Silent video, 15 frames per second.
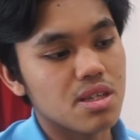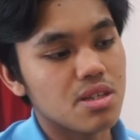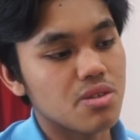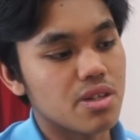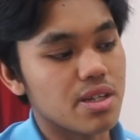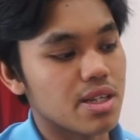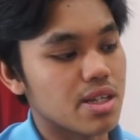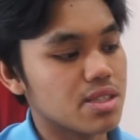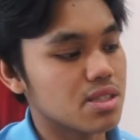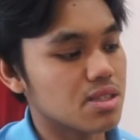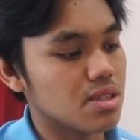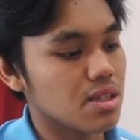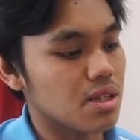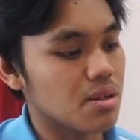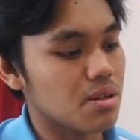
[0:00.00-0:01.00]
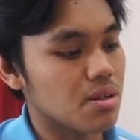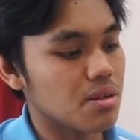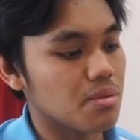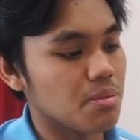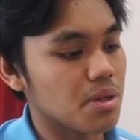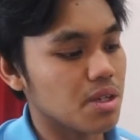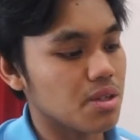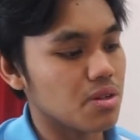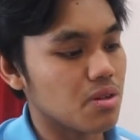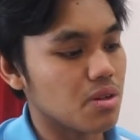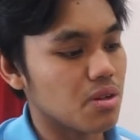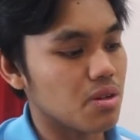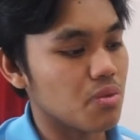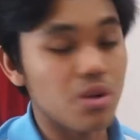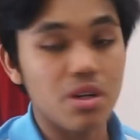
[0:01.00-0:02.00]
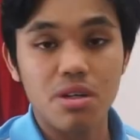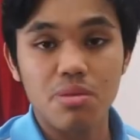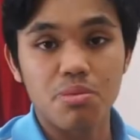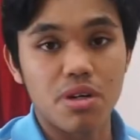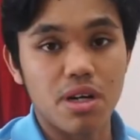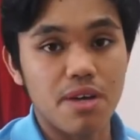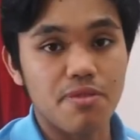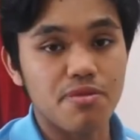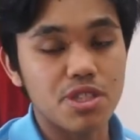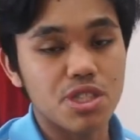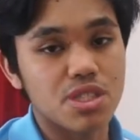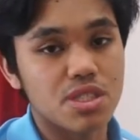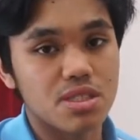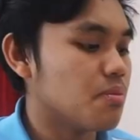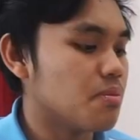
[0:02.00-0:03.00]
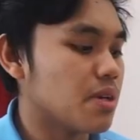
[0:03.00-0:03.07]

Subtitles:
you can actually make your work more efficient.